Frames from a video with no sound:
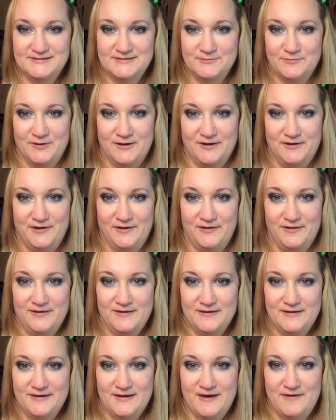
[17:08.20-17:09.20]
well,
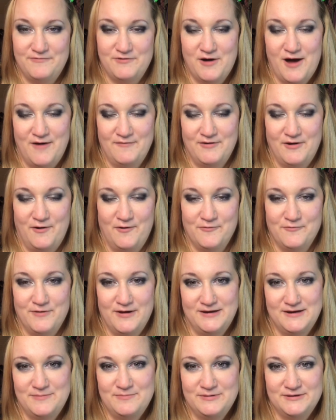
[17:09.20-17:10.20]
if you haven't
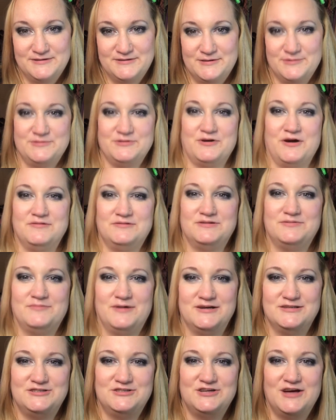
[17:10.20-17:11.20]
already, please subscribe to
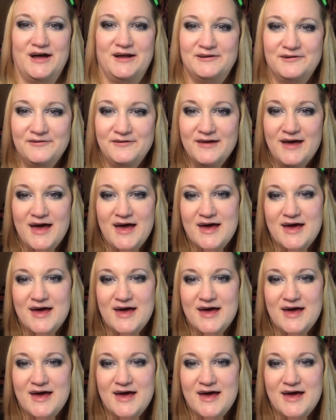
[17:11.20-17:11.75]
my channel